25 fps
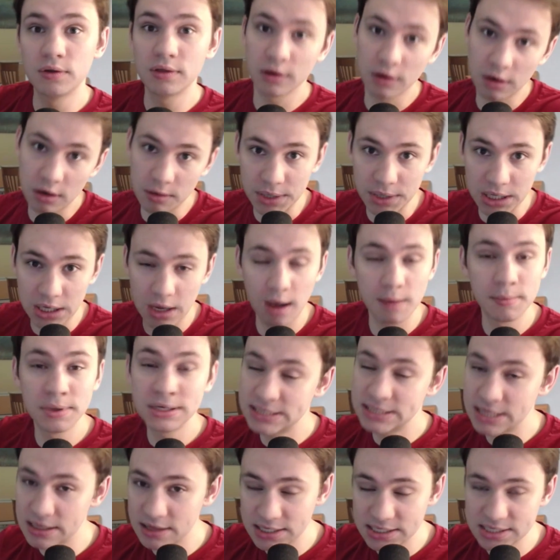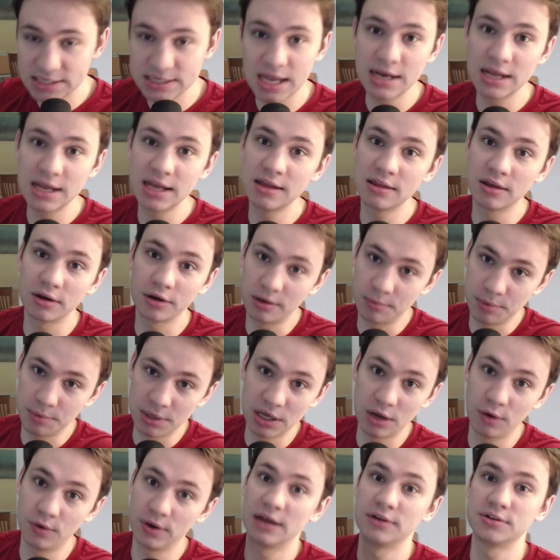They're going to be coming to the city. They're going to be
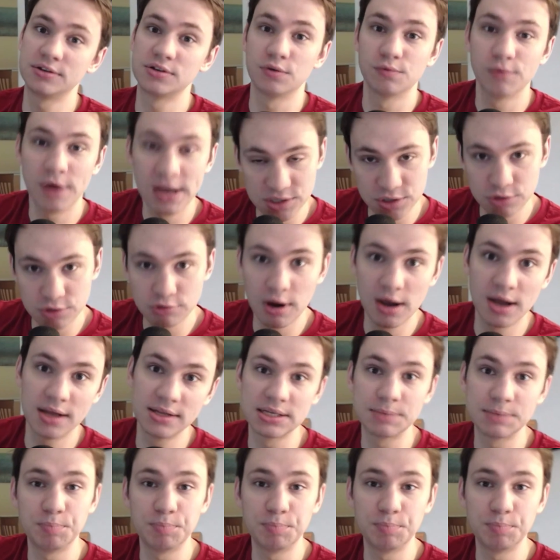going out to restaurants,